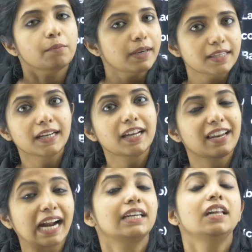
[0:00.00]
Basically, a
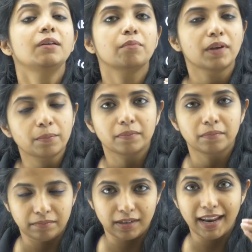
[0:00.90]

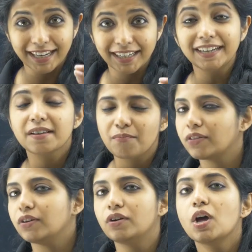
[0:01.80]
lactating
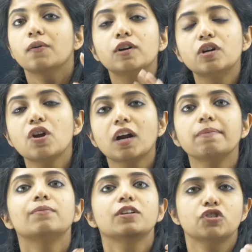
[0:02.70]
mother would not
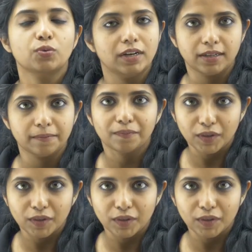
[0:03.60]
be menstruating.